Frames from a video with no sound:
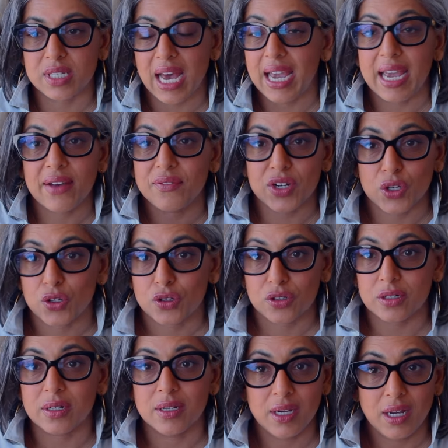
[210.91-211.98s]
I haven't
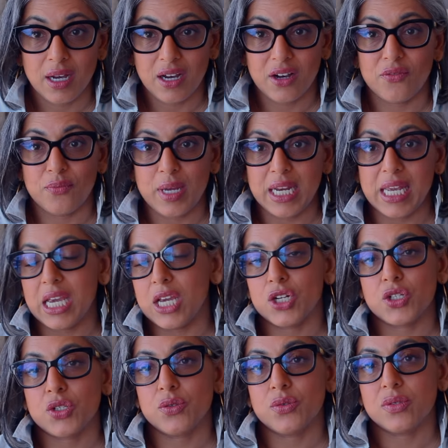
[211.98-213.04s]
heard of many
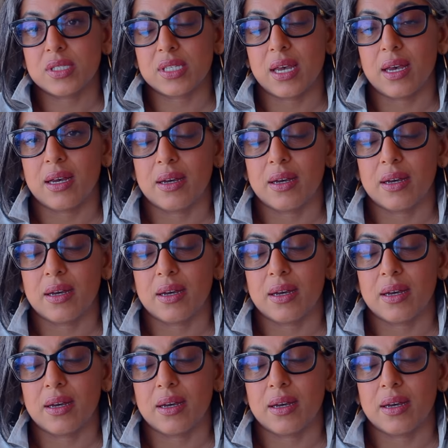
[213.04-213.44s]
issues.